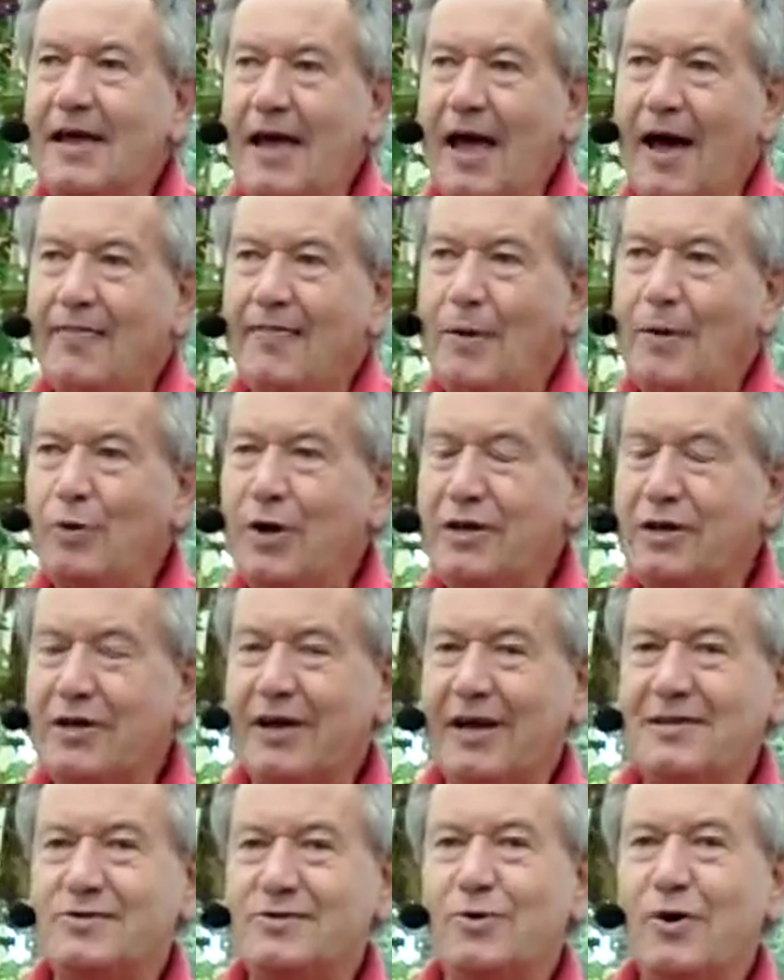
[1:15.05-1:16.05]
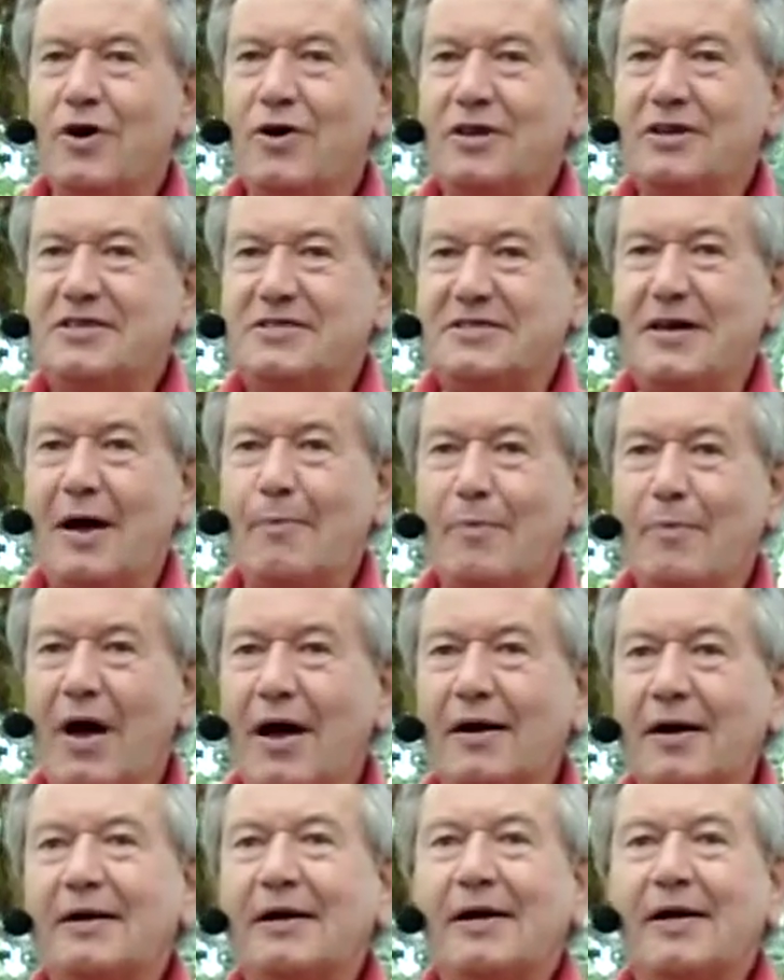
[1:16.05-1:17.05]
And then when you get to early
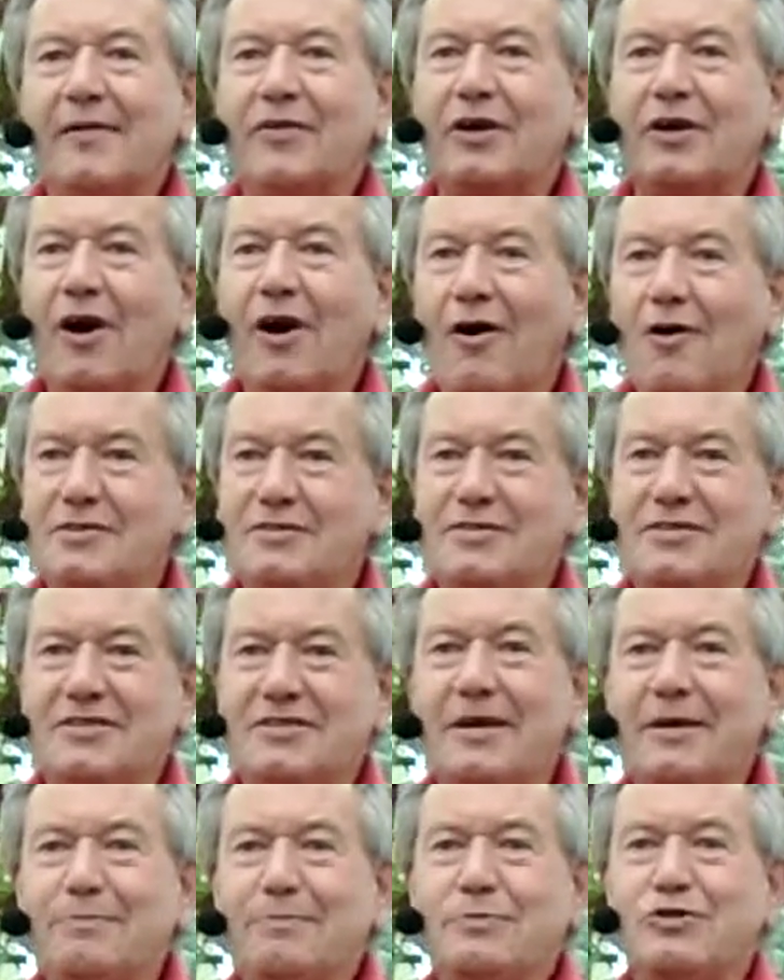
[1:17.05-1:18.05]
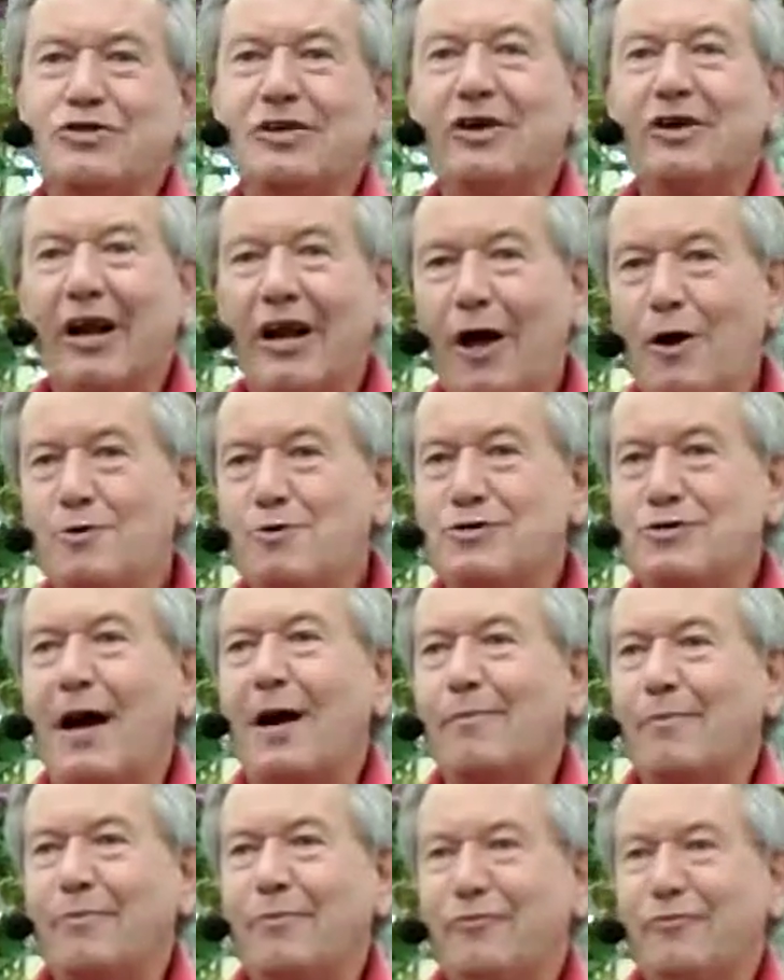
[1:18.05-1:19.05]
summer, the garden seems to close
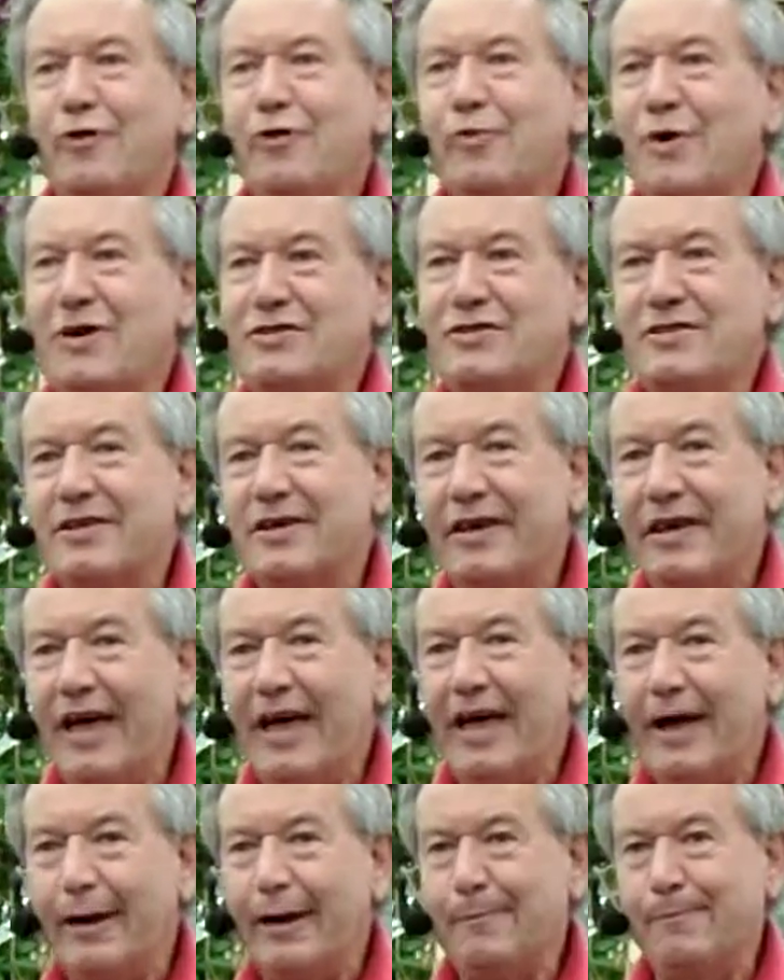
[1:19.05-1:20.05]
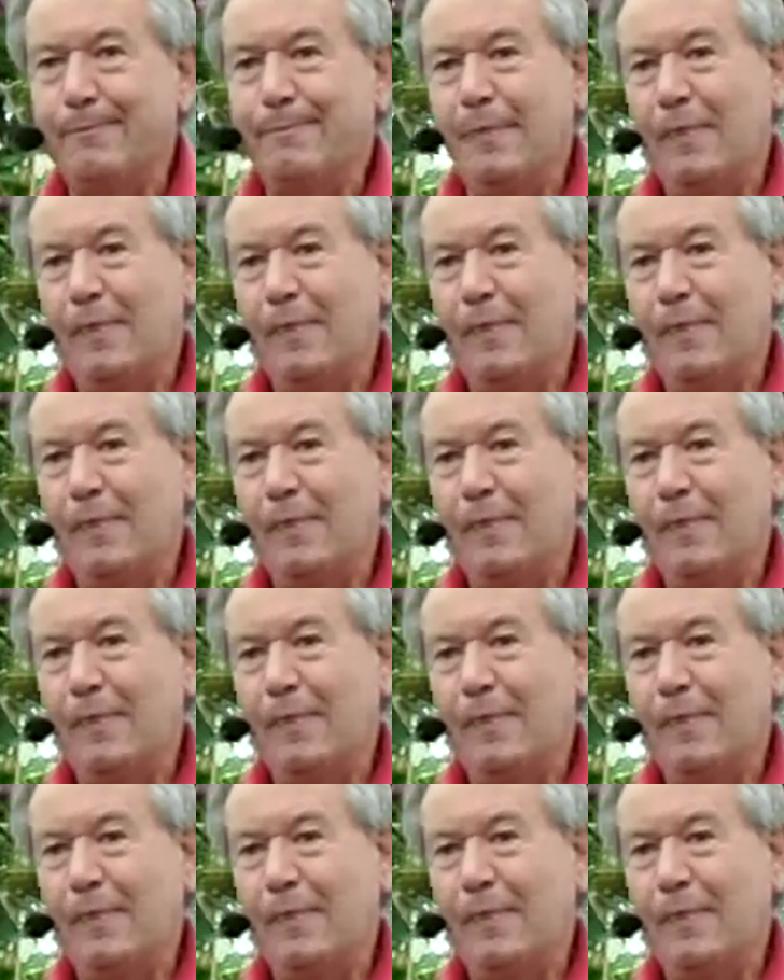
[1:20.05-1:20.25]
up for the rest of the year.